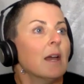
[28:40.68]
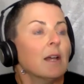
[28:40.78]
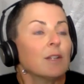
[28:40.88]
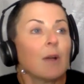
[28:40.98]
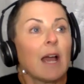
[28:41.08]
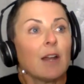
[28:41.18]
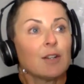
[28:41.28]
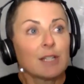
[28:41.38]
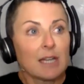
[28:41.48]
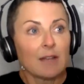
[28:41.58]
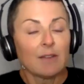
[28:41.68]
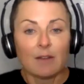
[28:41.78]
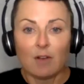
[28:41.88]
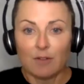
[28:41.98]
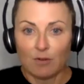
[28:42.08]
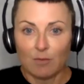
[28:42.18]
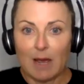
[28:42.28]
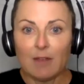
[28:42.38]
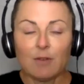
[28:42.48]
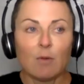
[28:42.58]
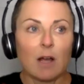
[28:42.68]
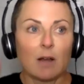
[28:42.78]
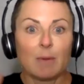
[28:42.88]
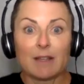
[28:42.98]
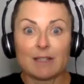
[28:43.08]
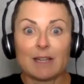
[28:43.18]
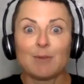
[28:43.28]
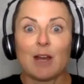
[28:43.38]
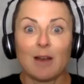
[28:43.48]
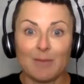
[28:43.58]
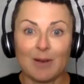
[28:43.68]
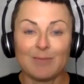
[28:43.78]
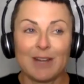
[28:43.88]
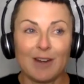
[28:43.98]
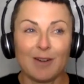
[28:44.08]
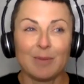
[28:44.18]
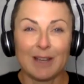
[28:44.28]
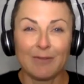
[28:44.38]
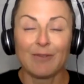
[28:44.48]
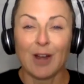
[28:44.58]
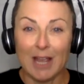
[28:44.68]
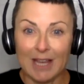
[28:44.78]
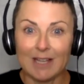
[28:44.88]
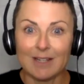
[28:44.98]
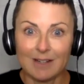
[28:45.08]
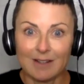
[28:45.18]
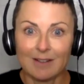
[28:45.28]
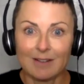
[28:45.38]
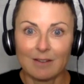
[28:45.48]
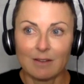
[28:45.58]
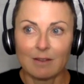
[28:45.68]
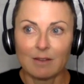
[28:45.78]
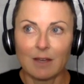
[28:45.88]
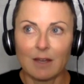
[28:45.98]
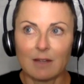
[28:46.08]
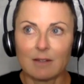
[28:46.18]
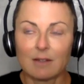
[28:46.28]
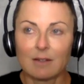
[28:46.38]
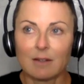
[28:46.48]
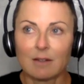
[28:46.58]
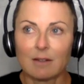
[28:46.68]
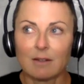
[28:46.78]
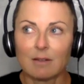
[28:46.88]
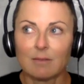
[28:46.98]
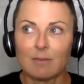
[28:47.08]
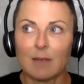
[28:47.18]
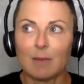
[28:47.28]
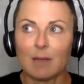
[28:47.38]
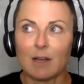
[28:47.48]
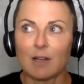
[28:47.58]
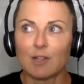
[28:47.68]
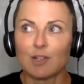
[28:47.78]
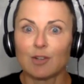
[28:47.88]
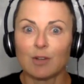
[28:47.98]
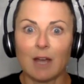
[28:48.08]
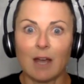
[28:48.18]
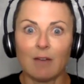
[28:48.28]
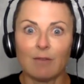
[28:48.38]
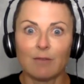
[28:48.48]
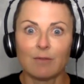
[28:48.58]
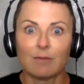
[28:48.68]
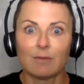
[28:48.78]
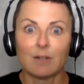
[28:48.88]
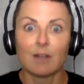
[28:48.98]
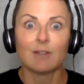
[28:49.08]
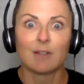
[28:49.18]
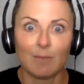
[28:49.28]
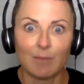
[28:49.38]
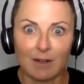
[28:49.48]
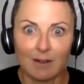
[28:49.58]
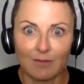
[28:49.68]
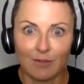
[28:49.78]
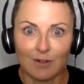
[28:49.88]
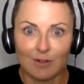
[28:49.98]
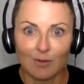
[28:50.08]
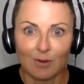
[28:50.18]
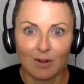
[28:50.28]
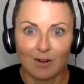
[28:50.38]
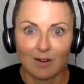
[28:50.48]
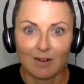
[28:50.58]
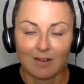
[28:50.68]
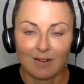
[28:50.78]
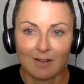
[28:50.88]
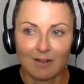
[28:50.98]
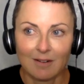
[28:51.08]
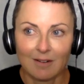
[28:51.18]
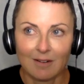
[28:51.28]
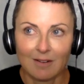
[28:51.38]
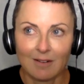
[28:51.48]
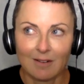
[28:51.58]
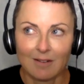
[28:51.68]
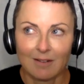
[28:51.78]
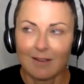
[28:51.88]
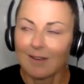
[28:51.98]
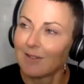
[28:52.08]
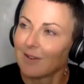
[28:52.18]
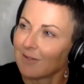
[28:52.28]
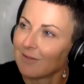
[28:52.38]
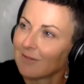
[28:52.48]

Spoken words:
So I understand that they've got their own path to walk, but at the same time I'm terribly afraid that maybe I should have done something different, or I don't know.